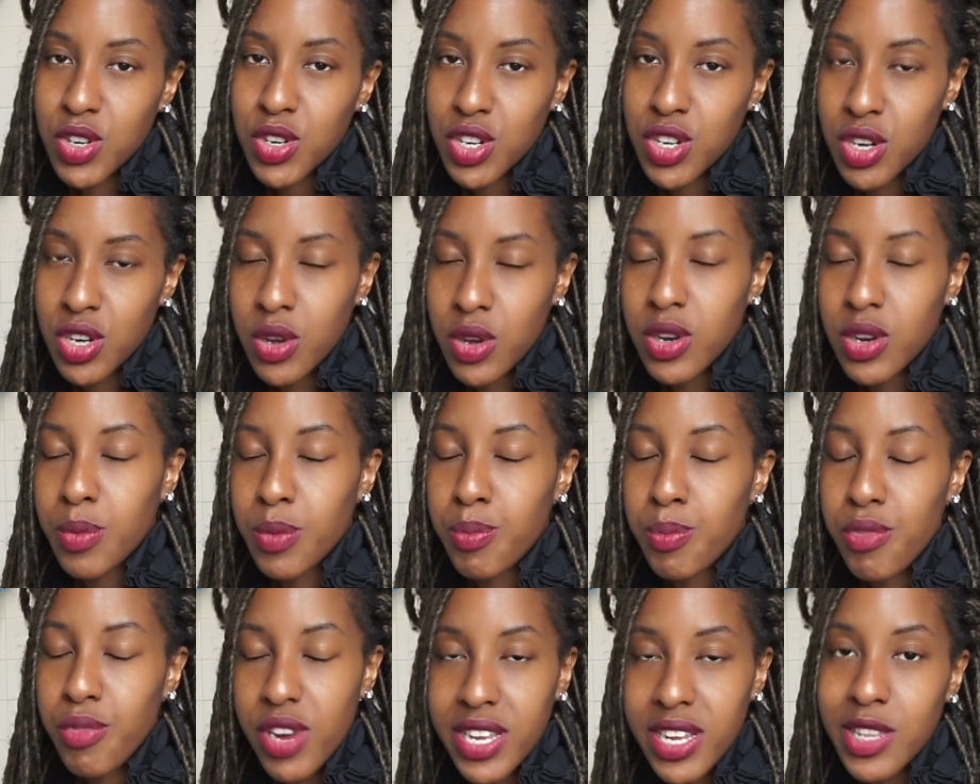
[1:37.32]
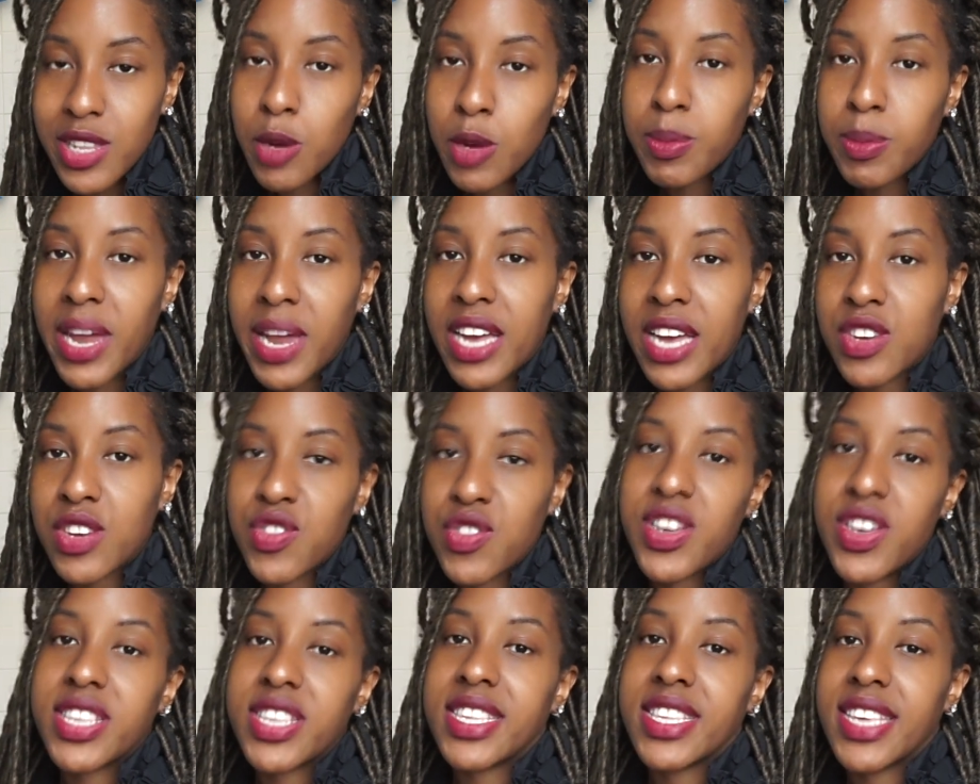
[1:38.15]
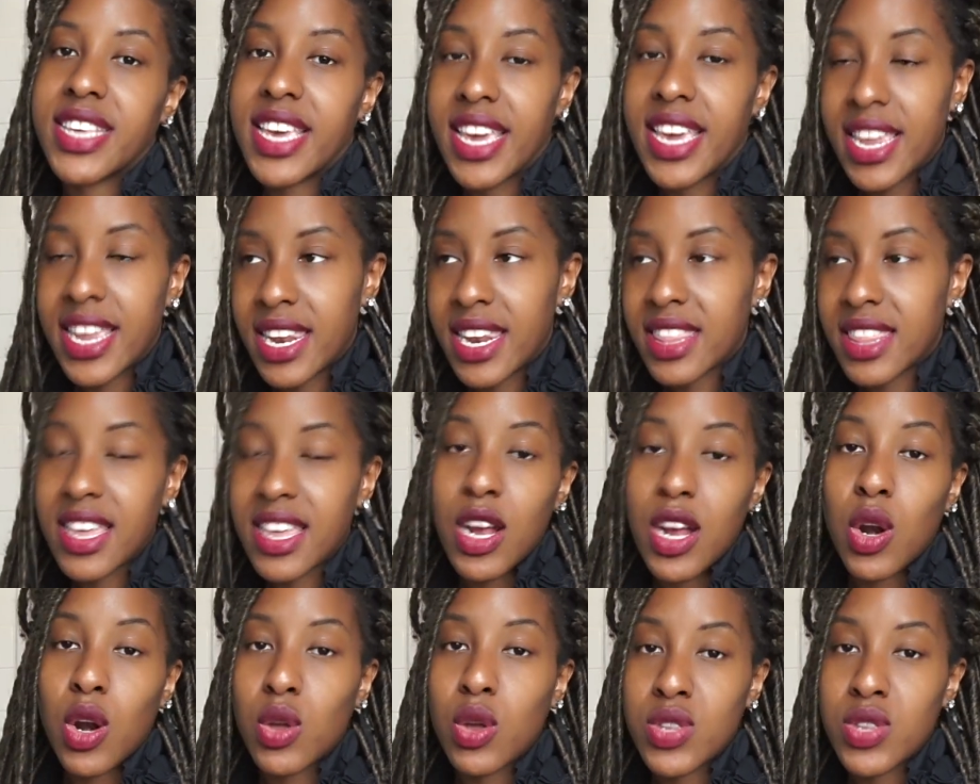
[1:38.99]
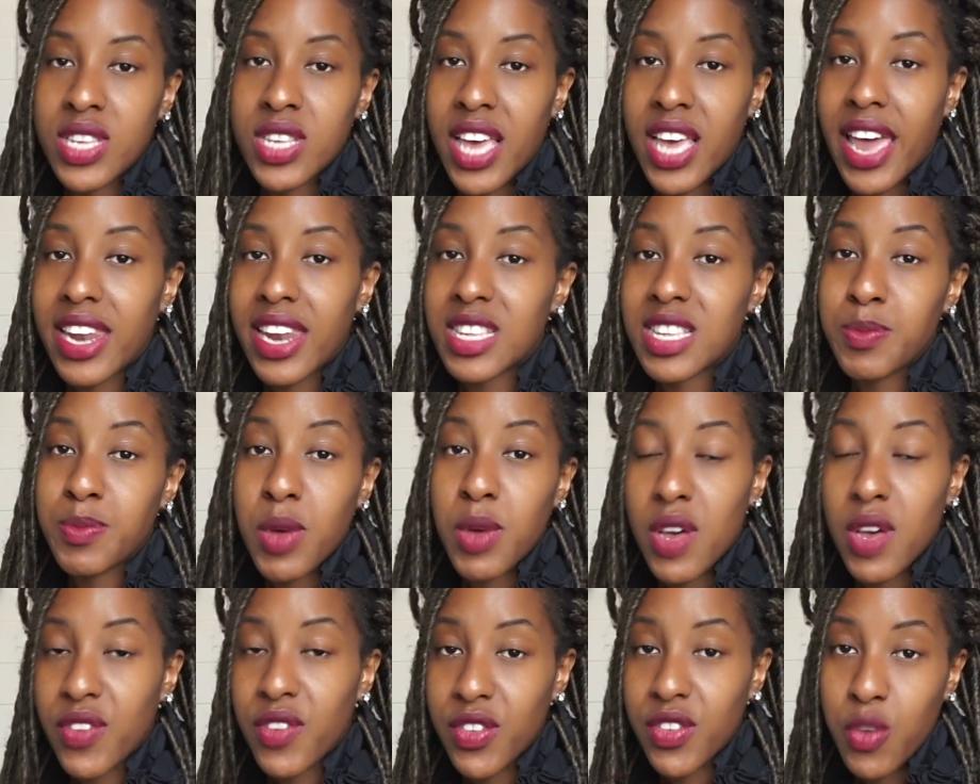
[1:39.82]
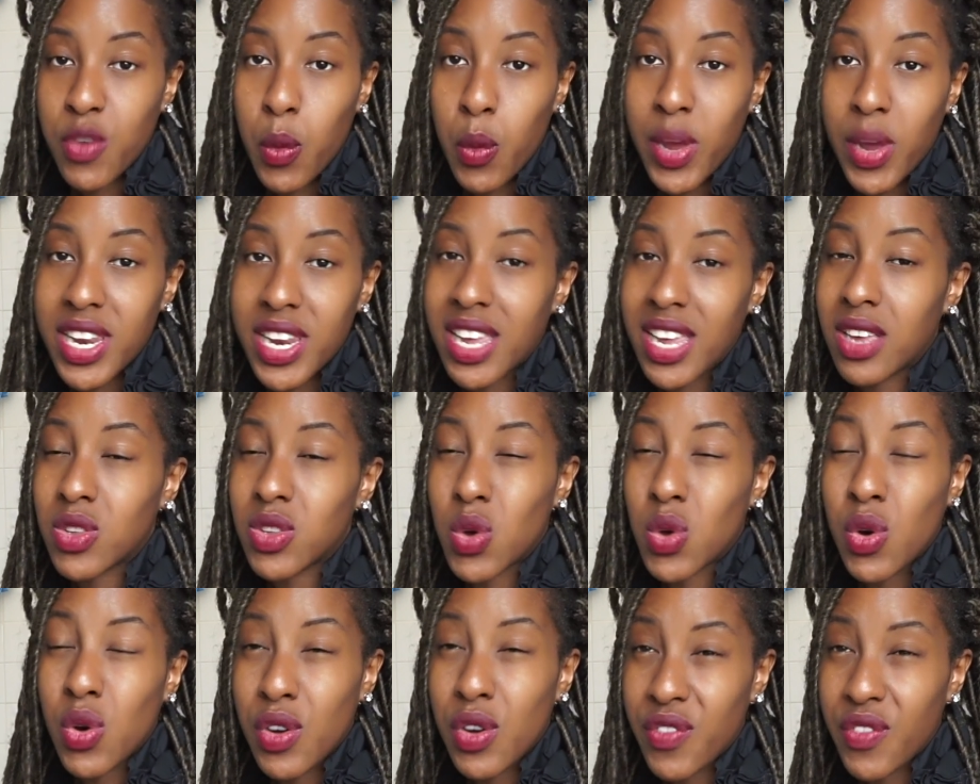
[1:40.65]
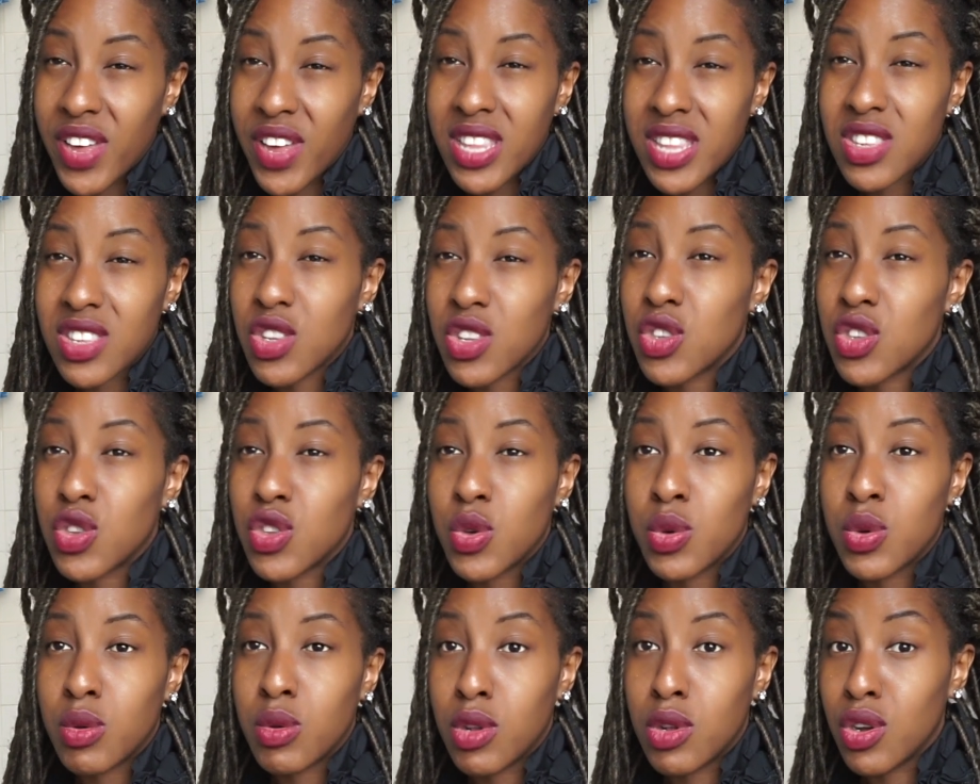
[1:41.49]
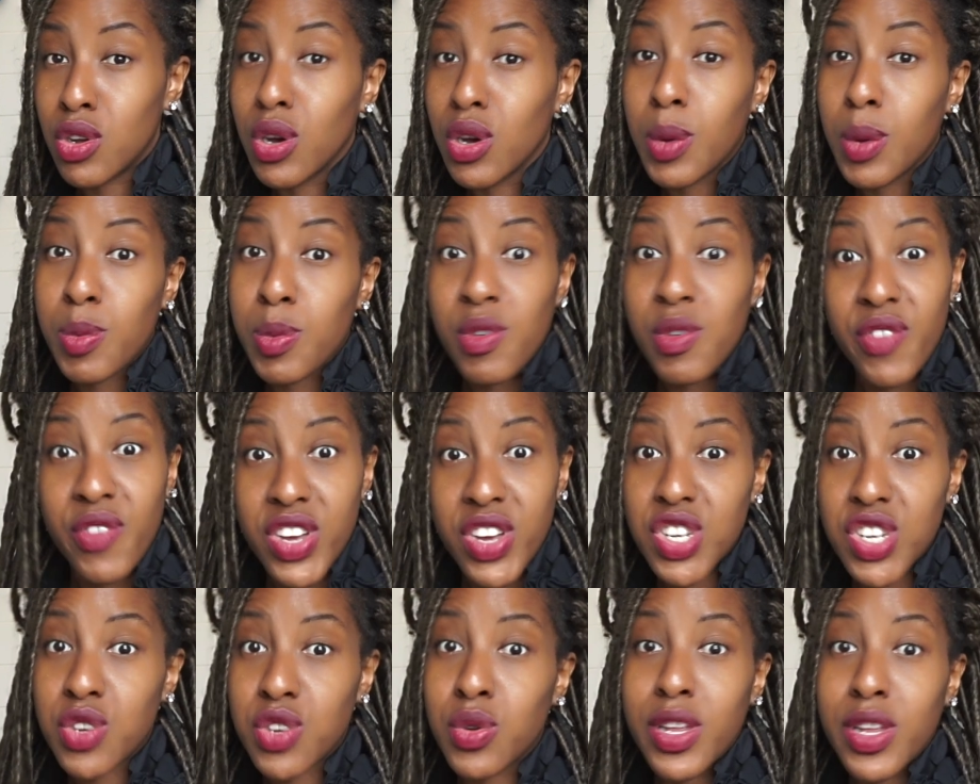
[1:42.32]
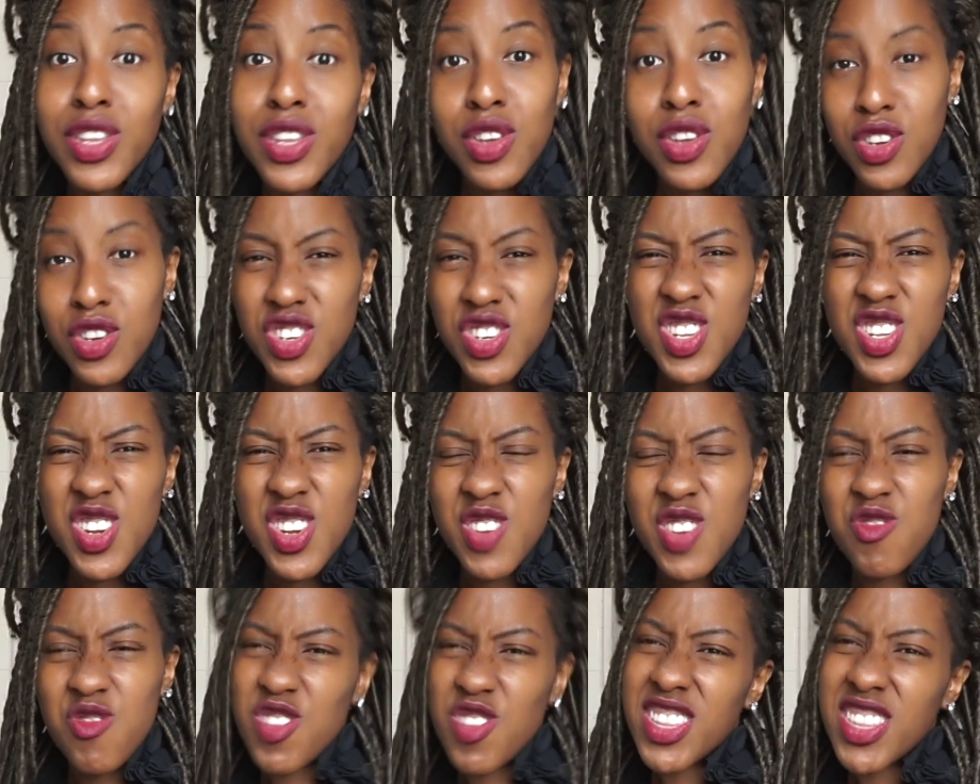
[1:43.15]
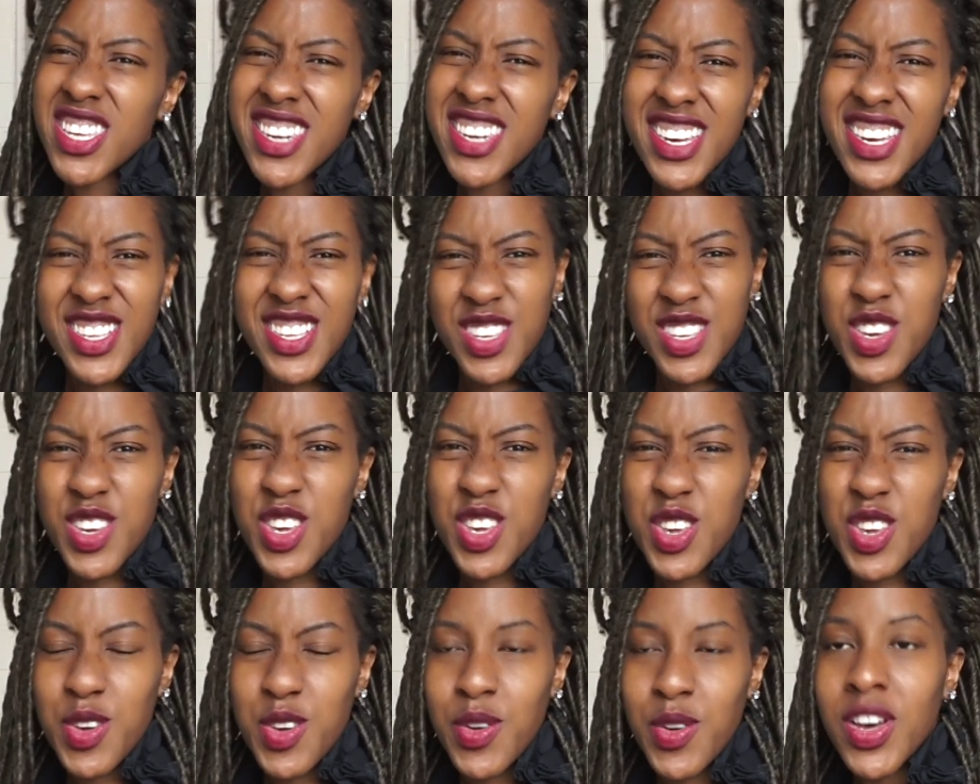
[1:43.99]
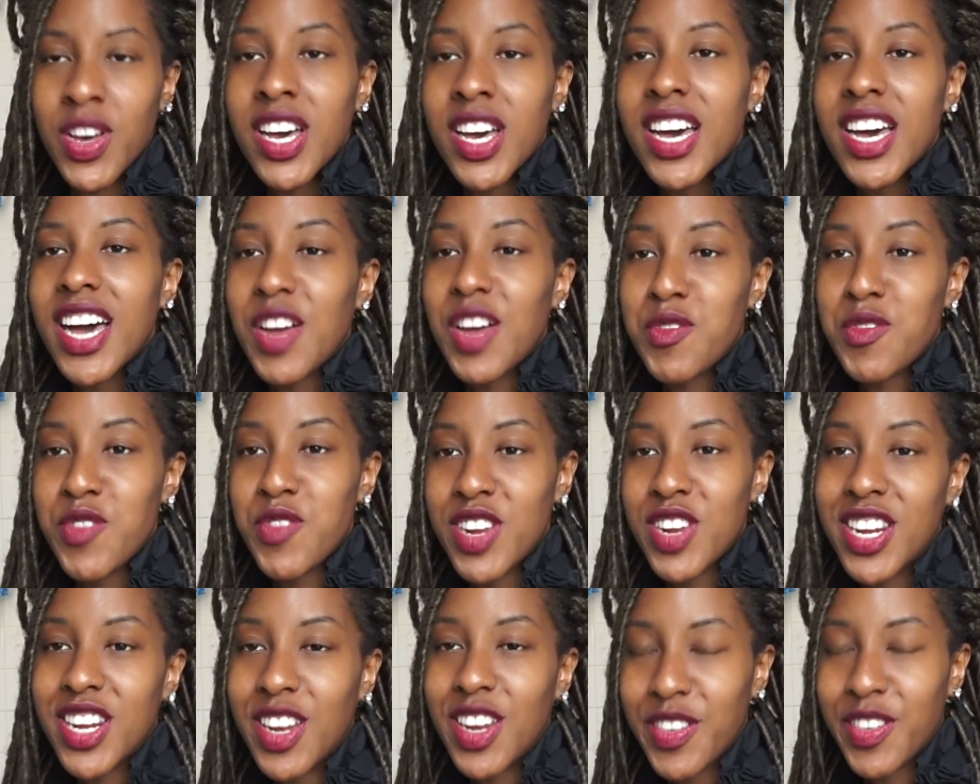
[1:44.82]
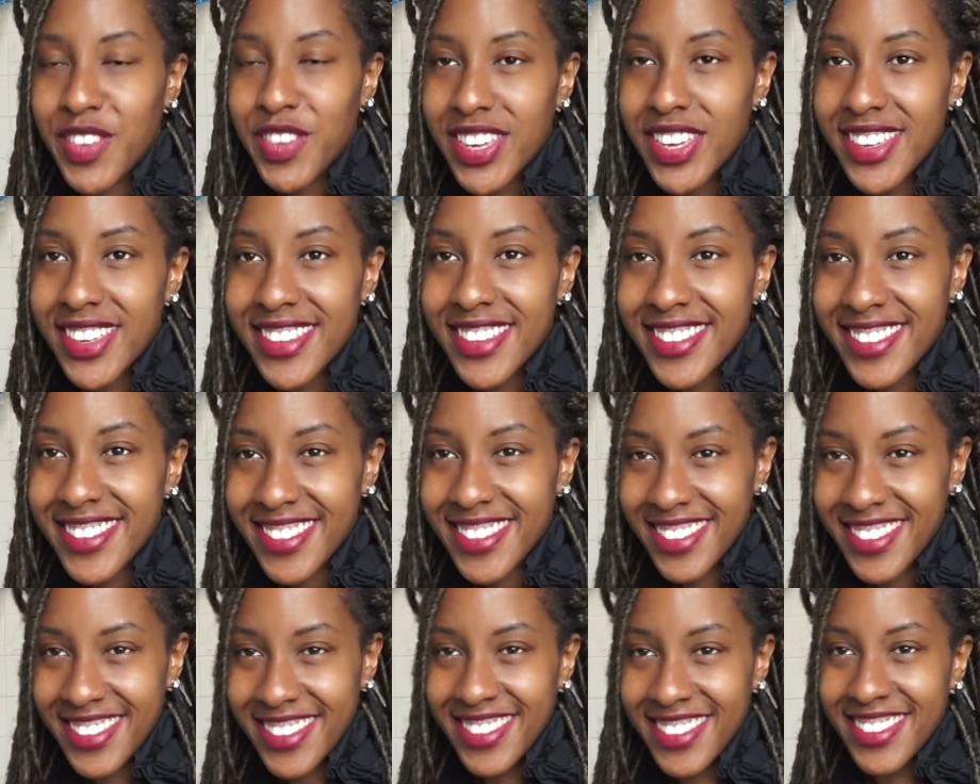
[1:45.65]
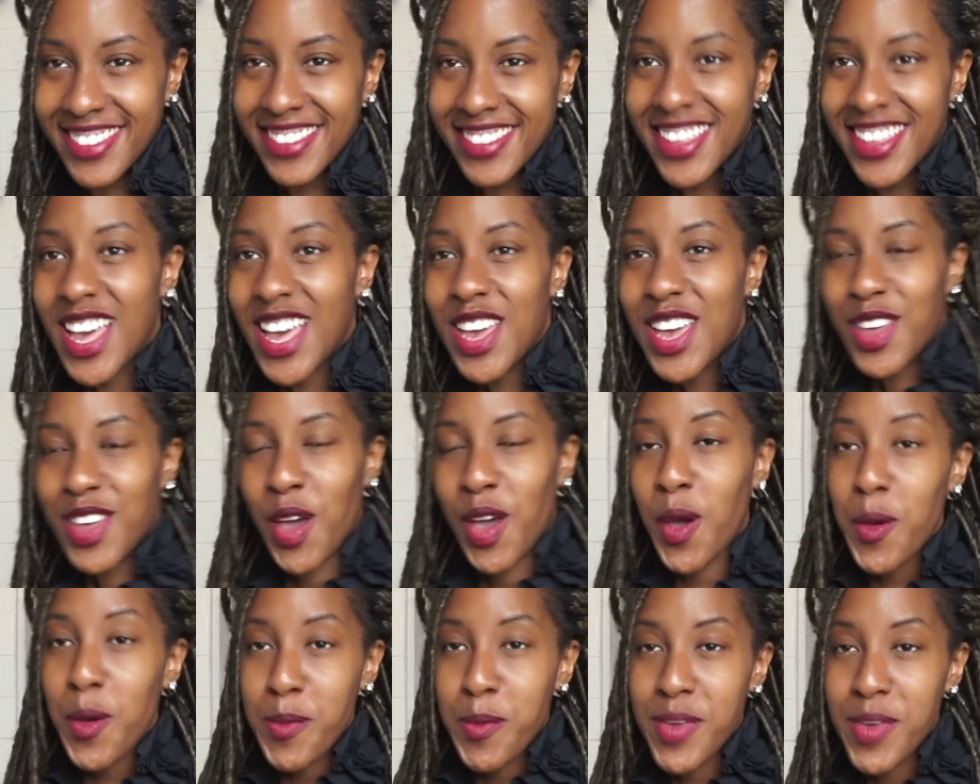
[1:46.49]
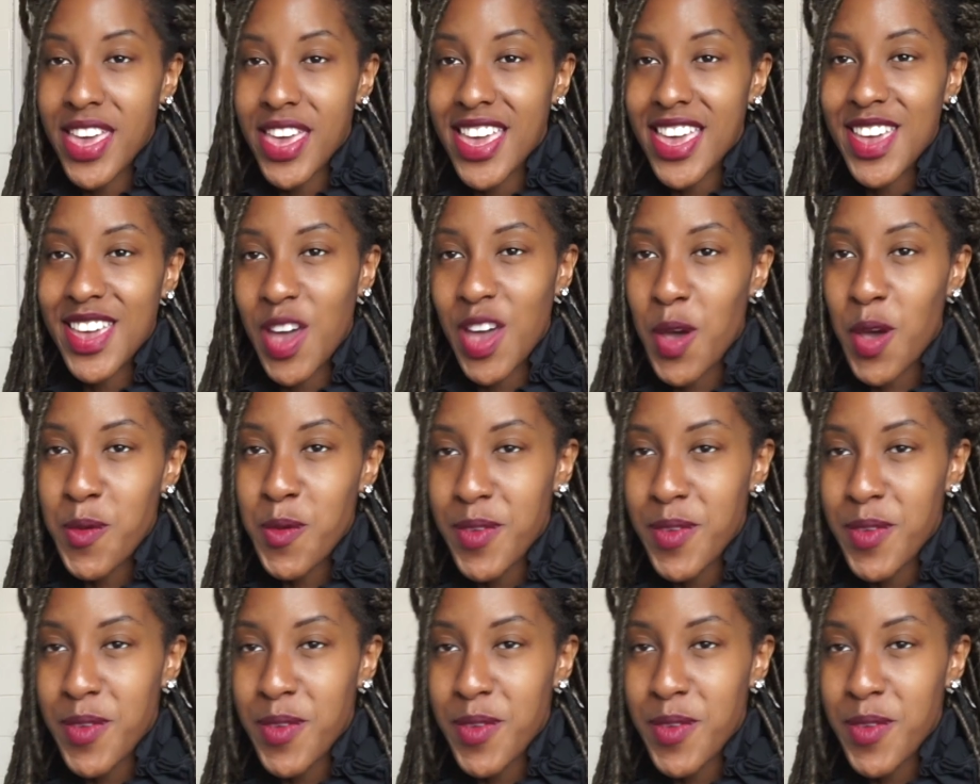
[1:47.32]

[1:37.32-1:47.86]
should own a pretty little black dress in their closet, and it's perfect for weddings or events because you look professional and you just look really nice and cute. I really love it. Go me, go